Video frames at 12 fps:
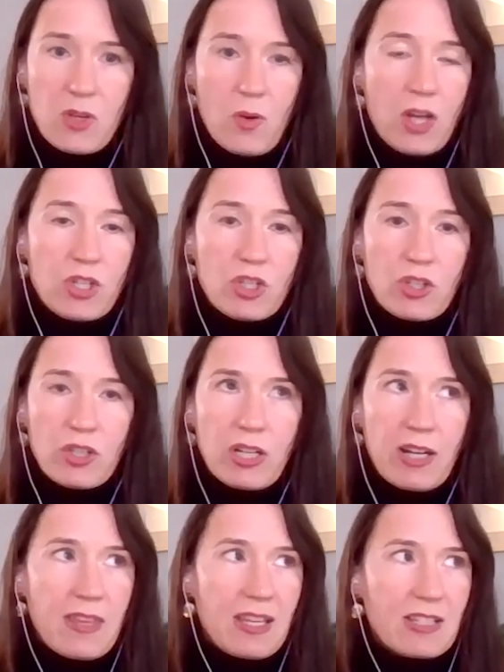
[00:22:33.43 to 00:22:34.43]
under,
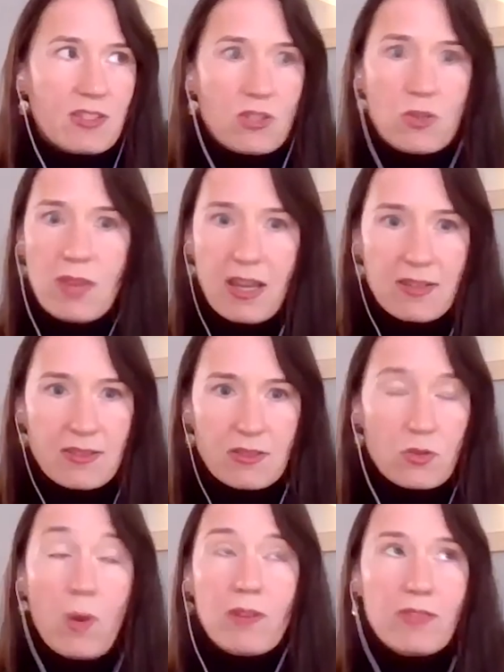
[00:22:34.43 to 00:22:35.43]
I think it's
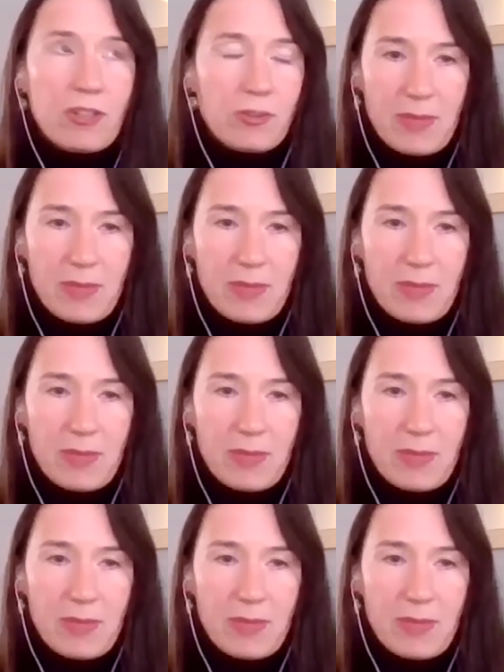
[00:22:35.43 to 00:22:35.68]
1,200